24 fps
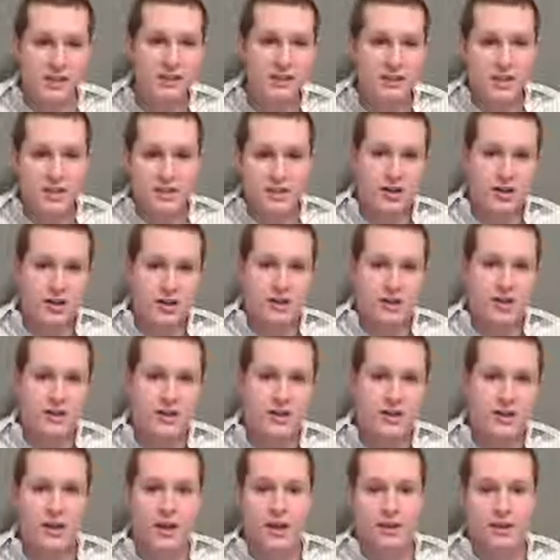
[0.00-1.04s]
That teacher
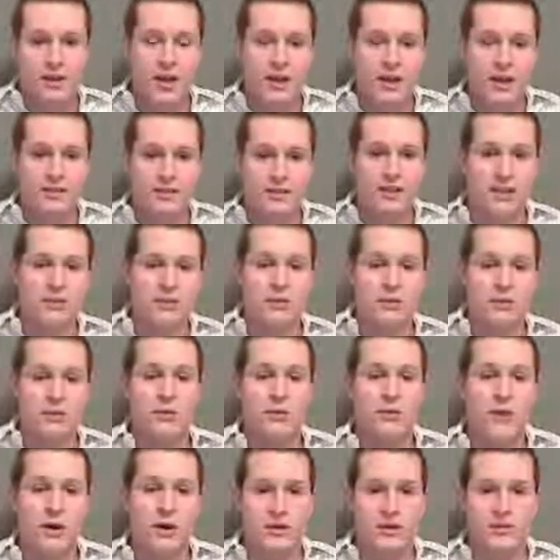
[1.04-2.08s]
hated gays, that's why
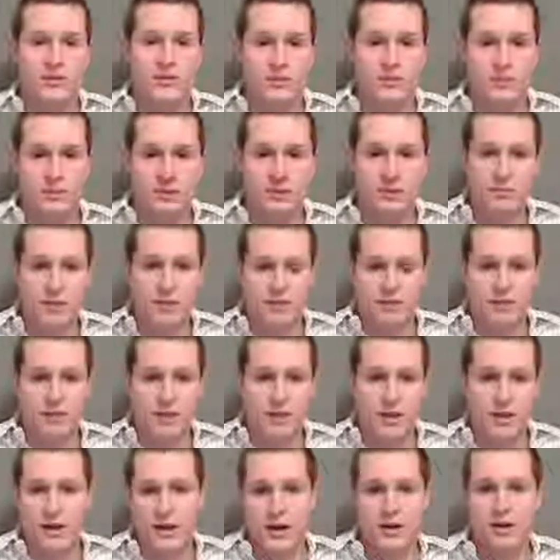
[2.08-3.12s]
they wanted to suspend me for
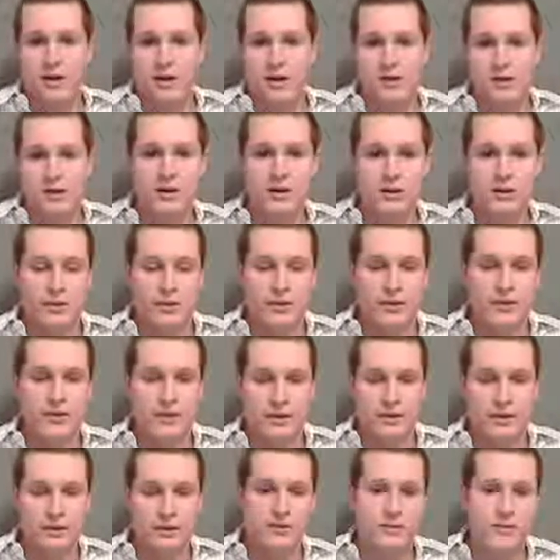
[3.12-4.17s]
a day. It had nothing to do with the
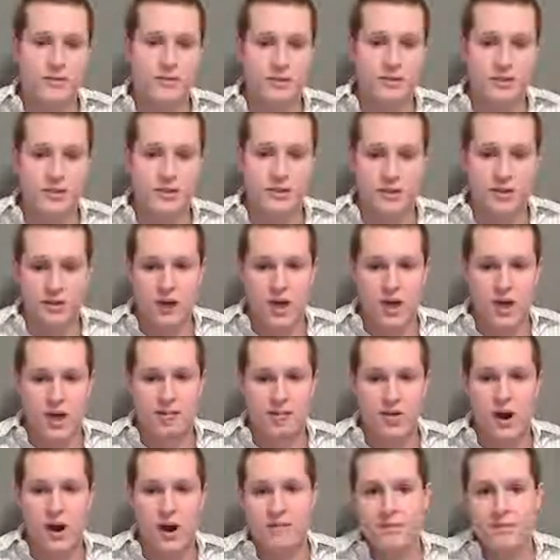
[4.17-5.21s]
fact that I told the teacher to
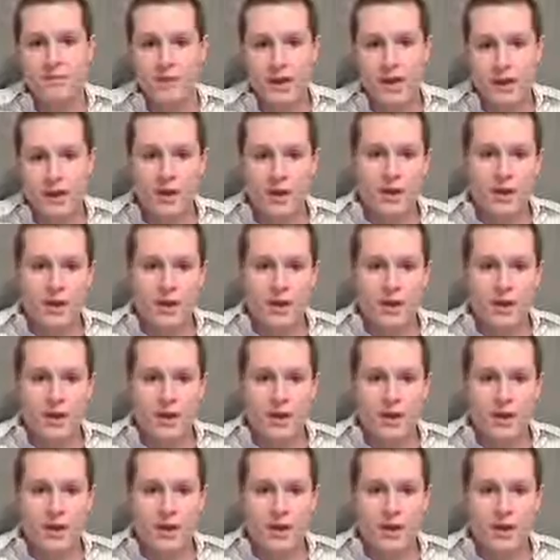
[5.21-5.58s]
F off.